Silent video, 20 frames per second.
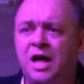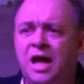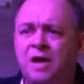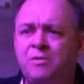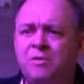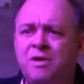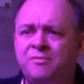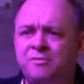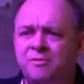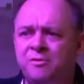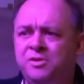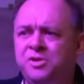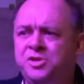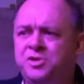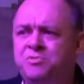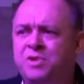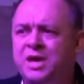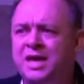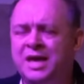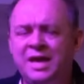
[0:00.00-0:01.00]
However,
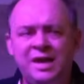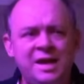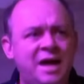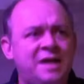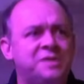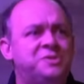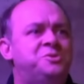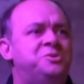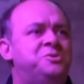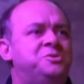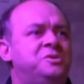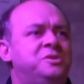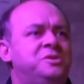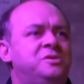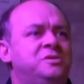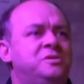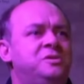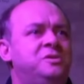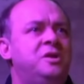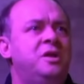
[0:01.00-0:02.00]
you cannot
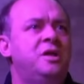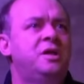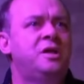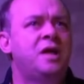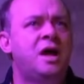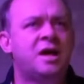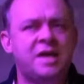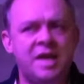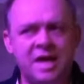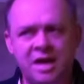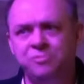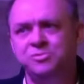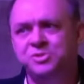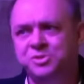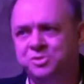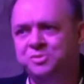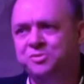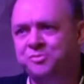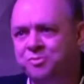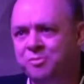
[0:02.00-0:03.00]

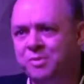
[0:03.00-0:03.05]
account